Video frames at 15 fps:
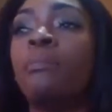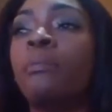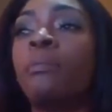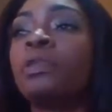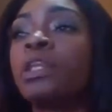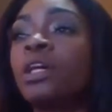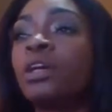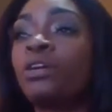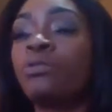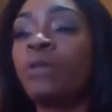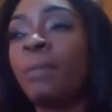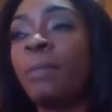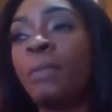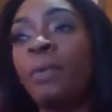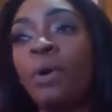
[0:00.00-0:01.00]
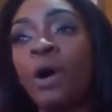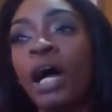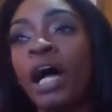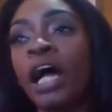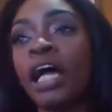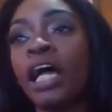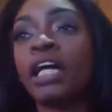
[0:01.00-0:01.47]
Lil Rapper
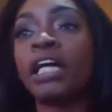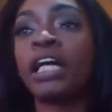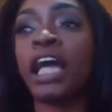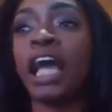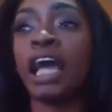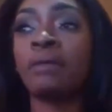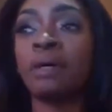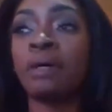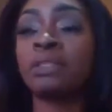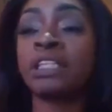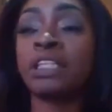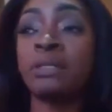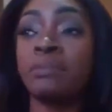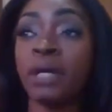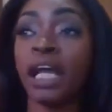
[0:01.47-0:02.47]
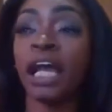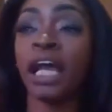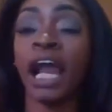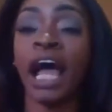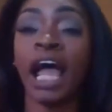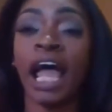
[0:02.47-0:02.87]
Boy came up to me, and I